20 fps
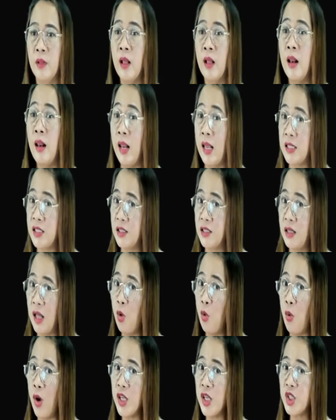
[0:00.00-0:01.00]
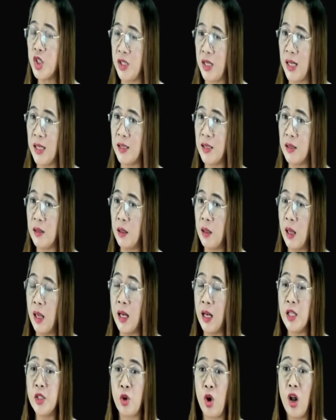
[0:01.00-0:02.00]
let's now watch this. It
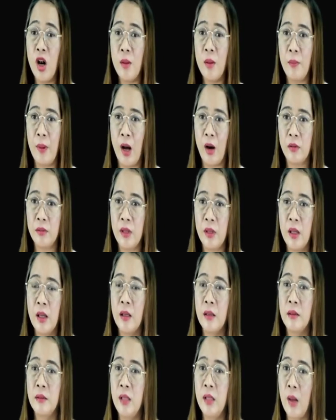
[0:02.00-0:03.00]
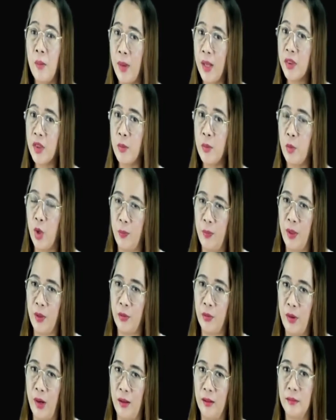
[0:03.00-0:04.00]
is all about the metamorphic
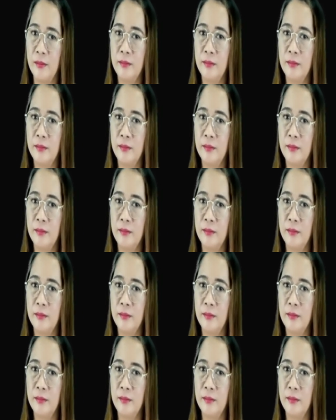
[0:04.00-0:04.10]
rock.